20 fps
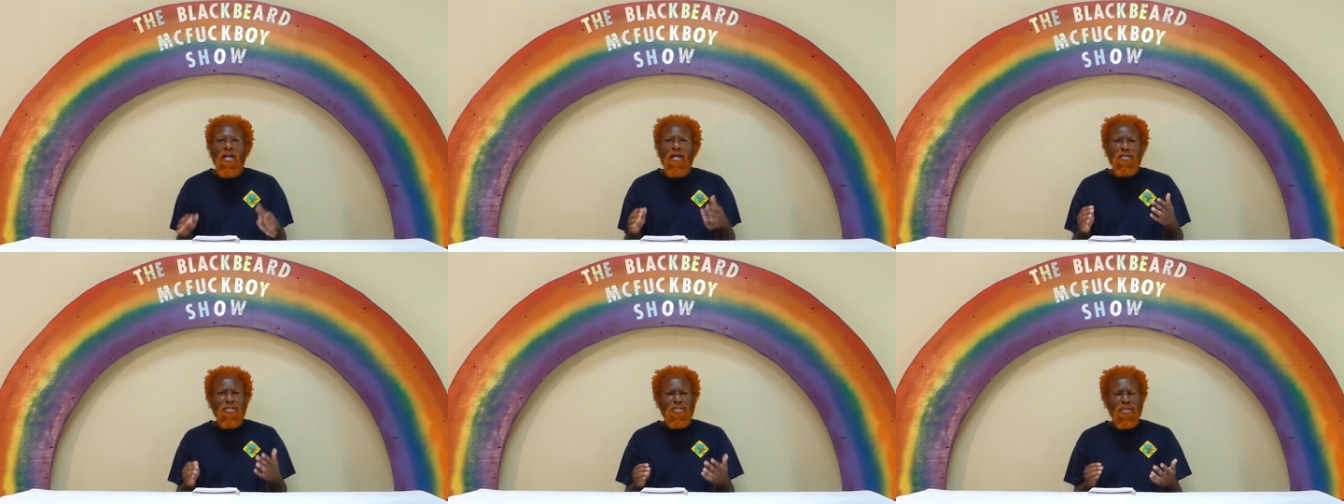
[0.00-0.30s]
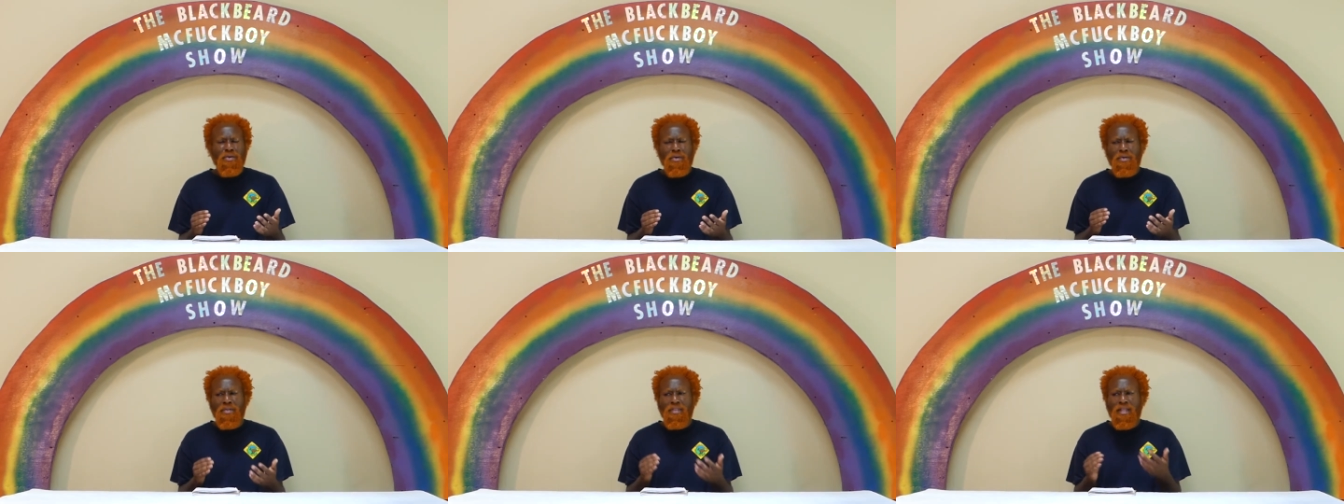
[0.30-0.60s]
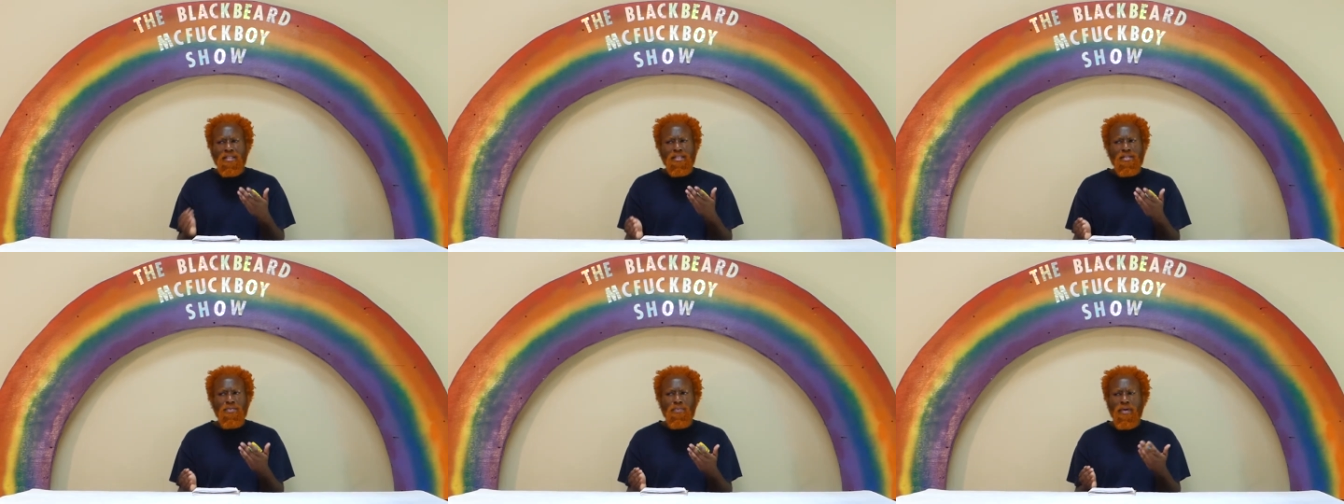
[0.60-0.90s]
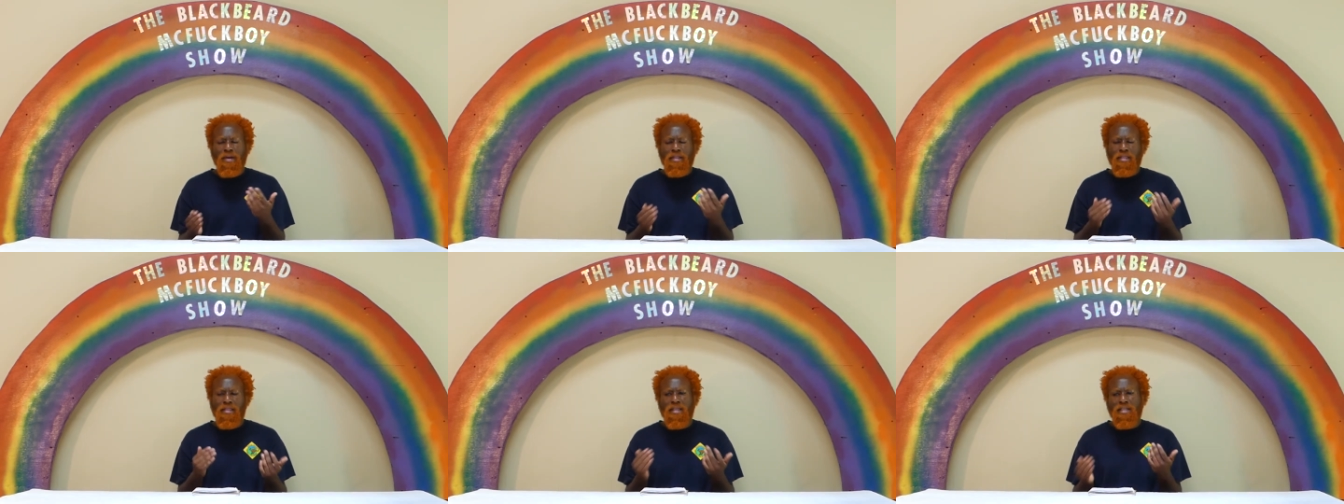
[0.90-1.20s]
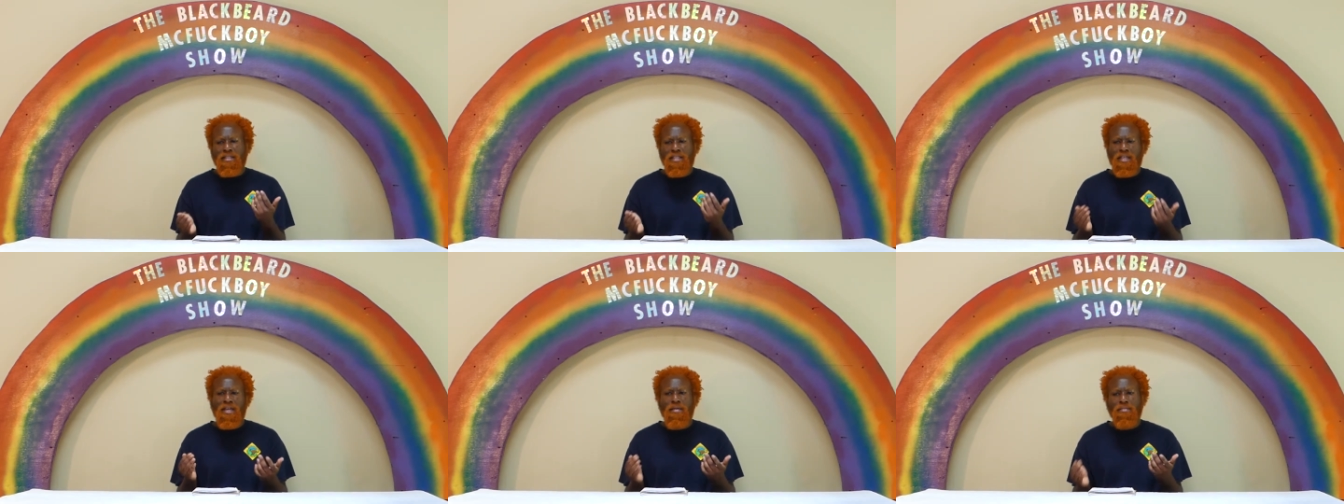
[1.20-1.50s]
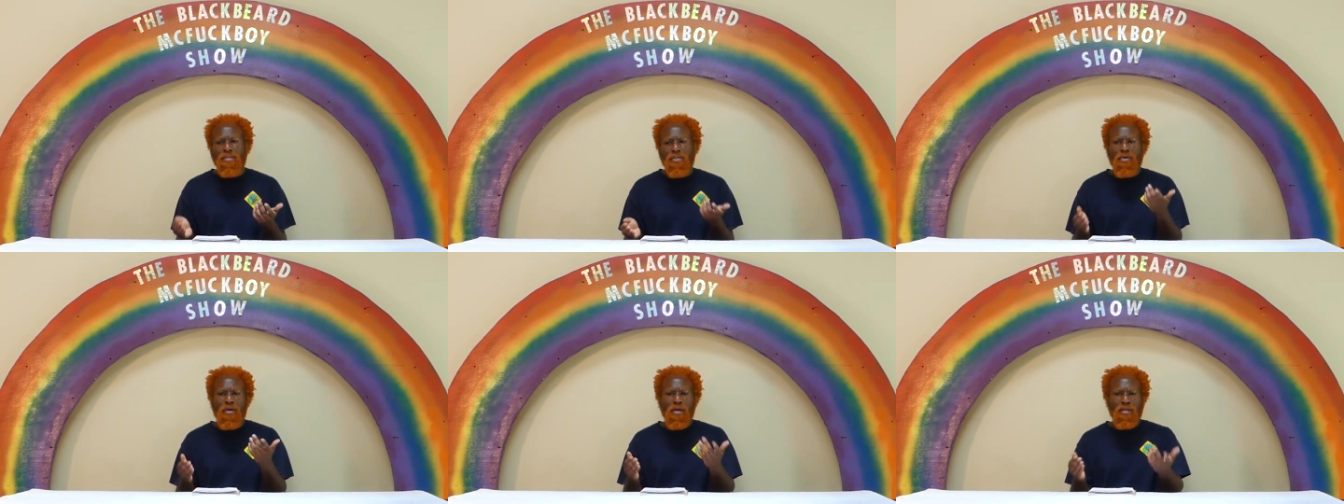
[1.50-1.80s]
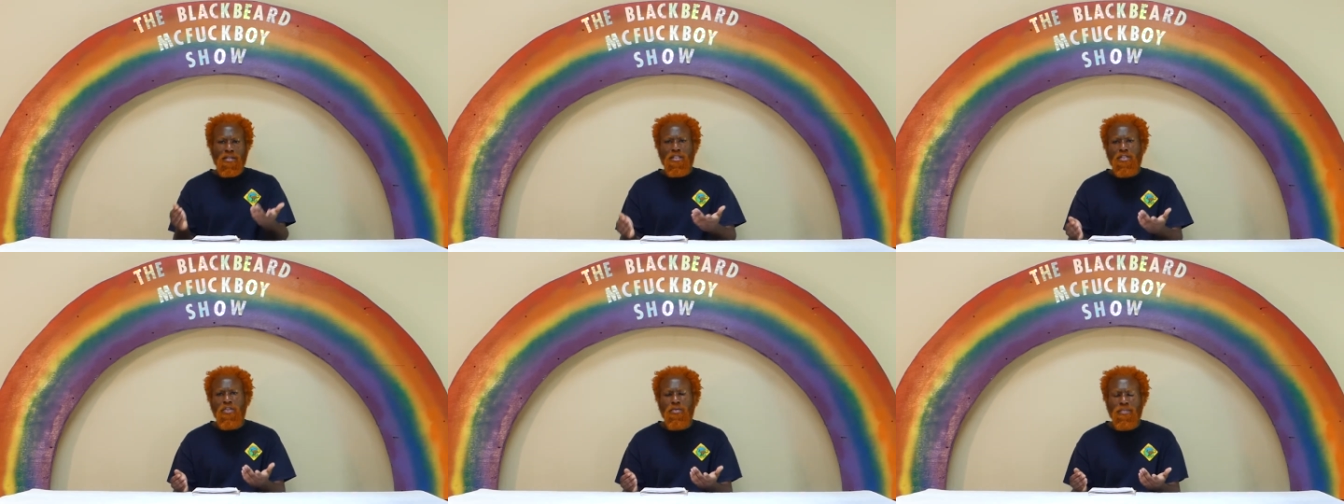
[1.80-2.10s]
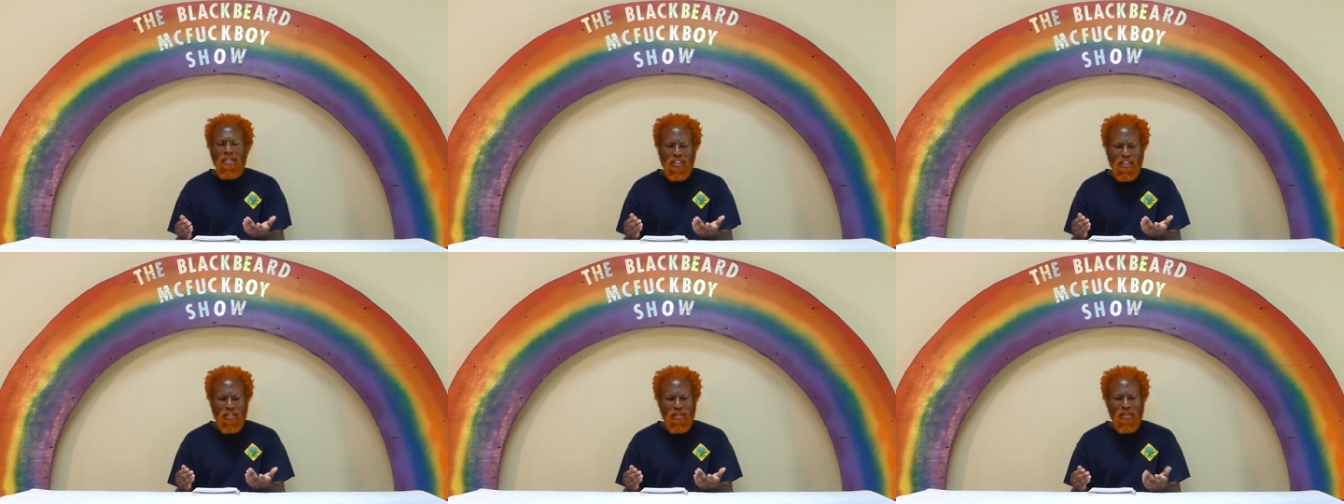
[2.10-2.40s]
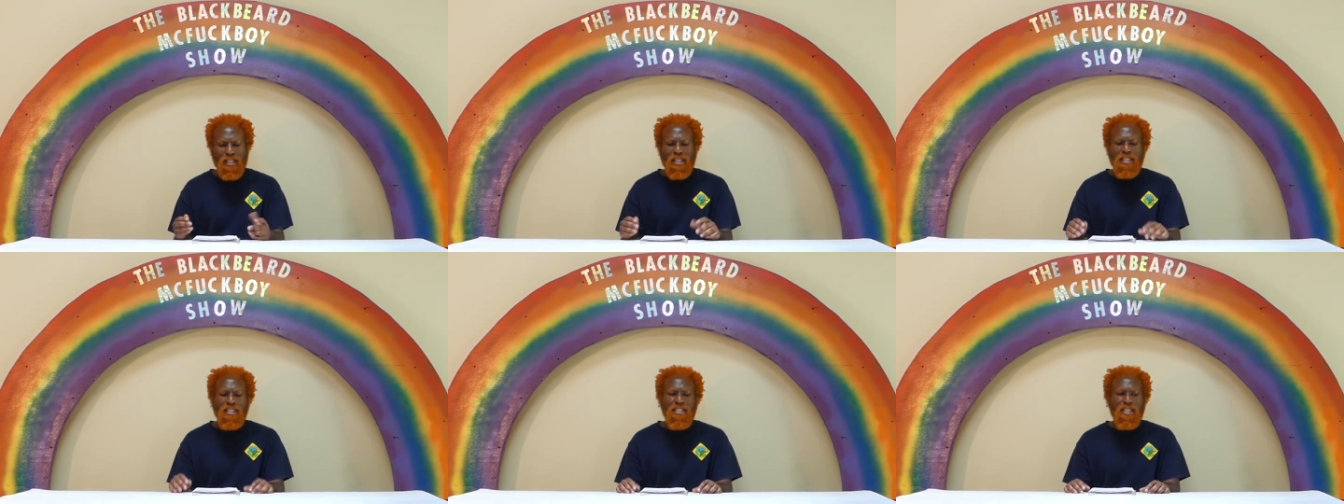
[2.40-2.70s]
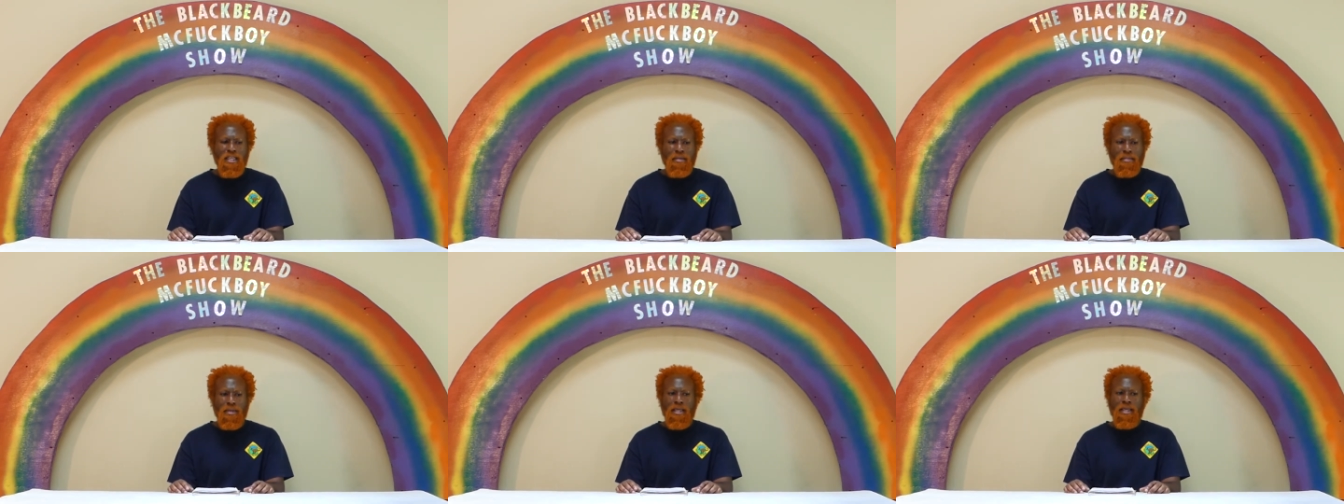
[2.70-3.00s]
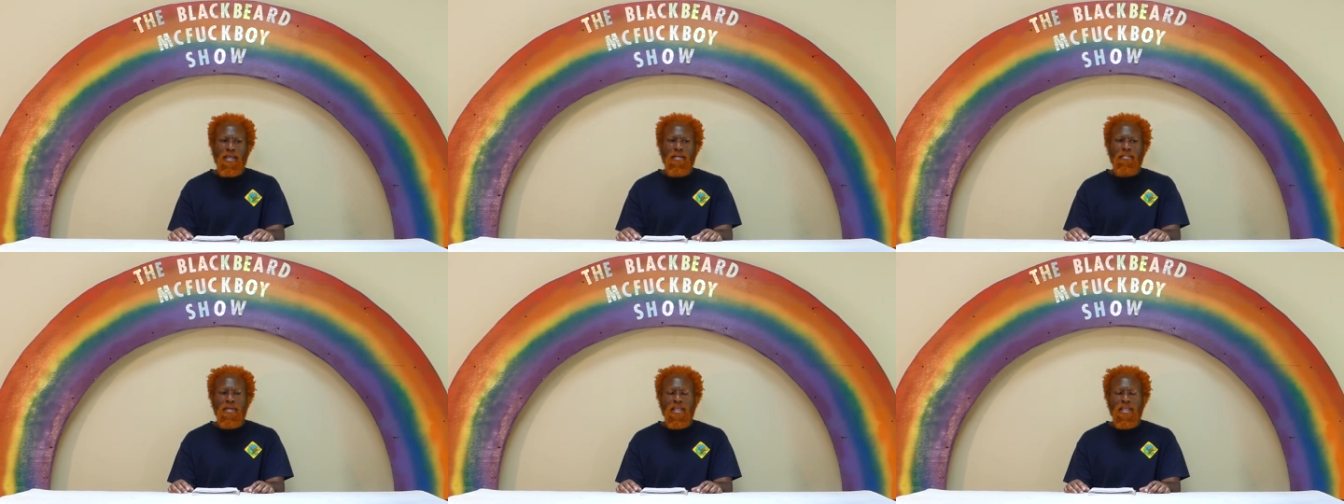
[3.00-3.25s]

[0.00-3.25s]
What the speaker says: So that's one of the things that comes across a little bit sleazy to me,